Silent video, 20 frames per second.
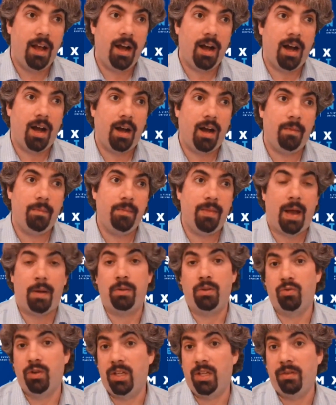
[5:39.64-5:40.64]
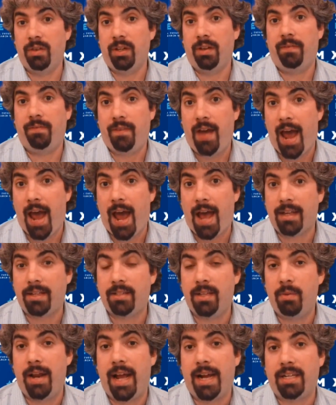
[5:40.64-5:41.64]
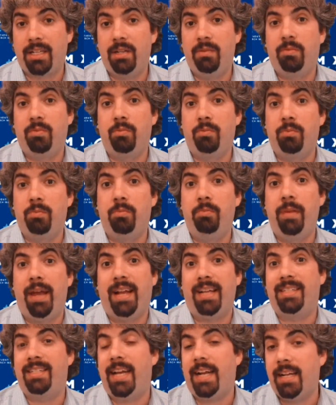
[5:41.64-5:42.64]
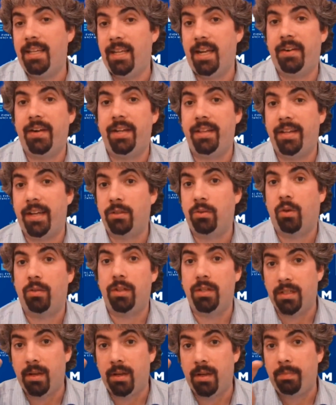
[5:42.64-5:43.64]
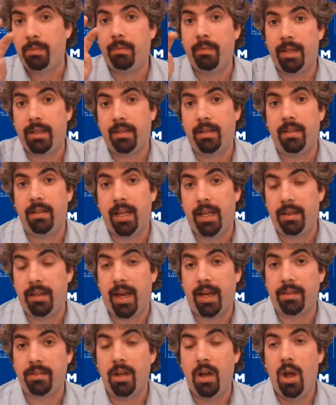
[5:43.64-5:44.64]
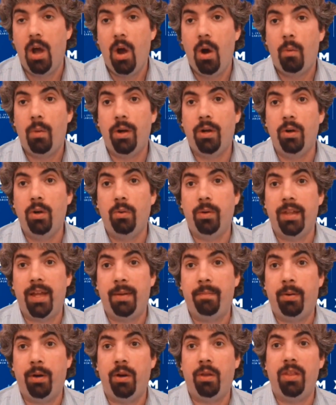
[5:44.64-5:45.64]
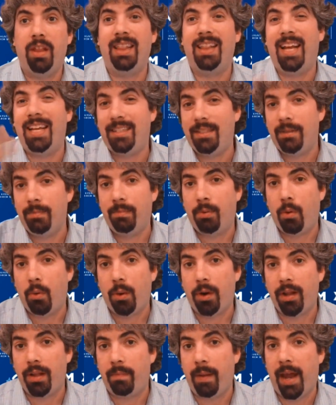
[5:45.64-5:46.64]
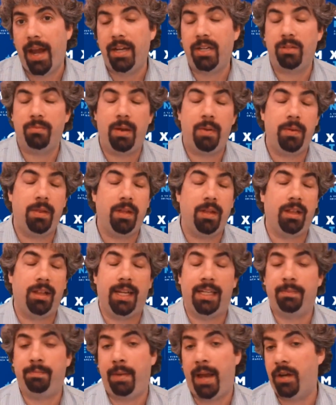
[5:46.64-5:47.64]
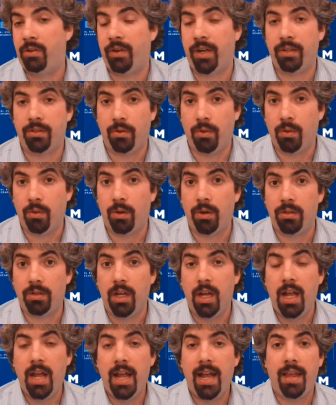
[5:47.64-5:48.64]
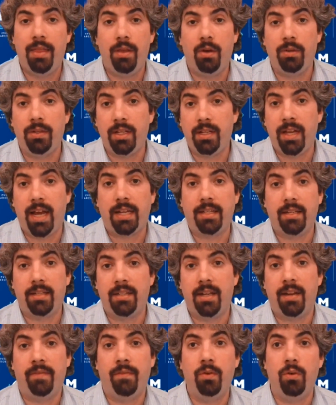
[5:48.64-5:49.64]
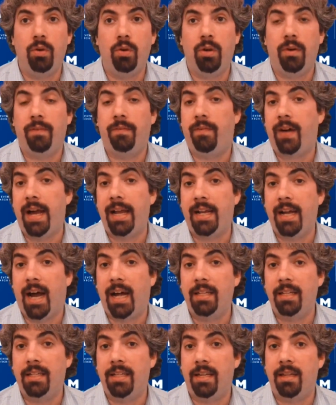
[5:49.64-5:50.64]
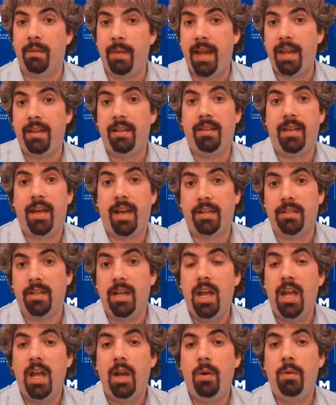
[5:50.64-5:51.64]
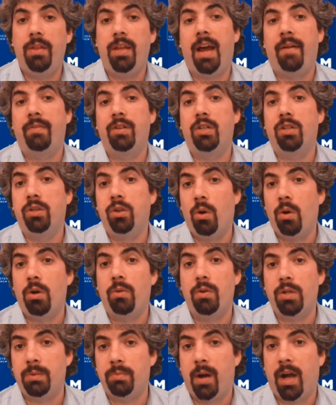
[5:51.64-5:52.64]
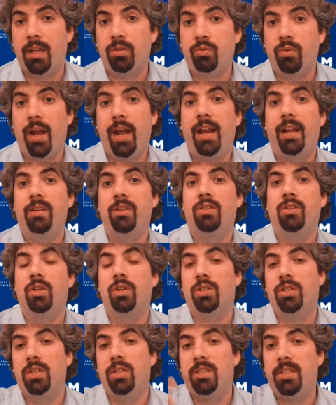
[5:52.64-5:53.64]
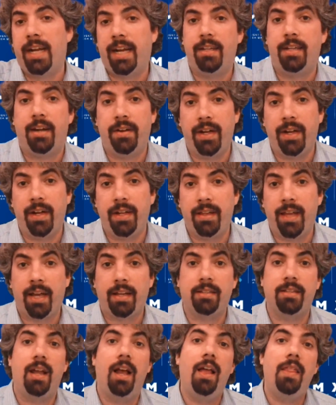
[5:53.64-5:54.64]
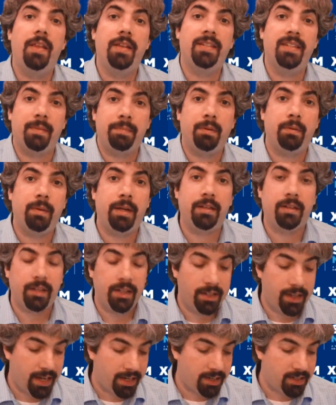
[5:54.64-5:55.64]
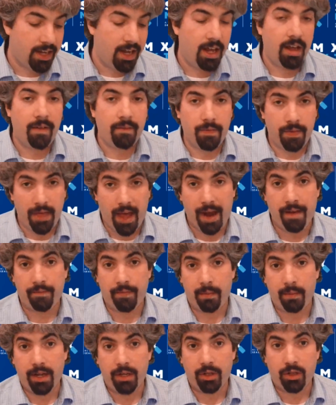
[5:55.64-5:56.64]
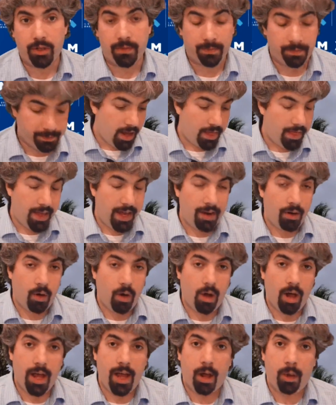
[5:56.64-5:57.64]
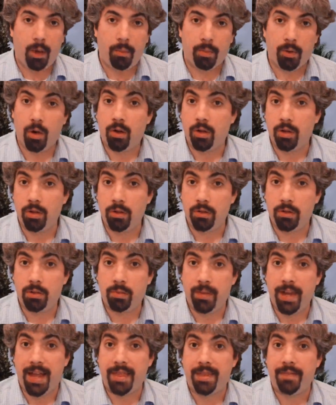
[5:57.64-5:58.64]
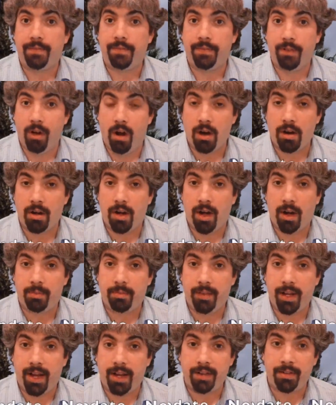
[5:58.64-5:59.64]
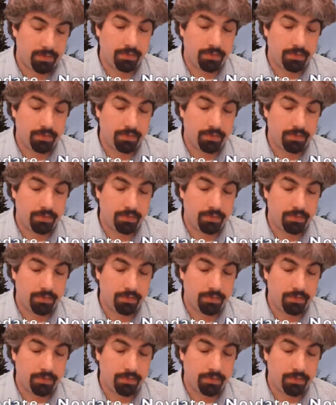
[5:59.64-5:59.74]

That was really, really fast. They would actually make a secondary index called the supplemental index, where Google would then put the less important pages, maybe the less PageRank scores in those indexes. And if Google couldn't find content in the main index, it would then have a slower response rate and search the secondary index, the supplemental index, for that information. And then all hell broke loose. We had the Florida update.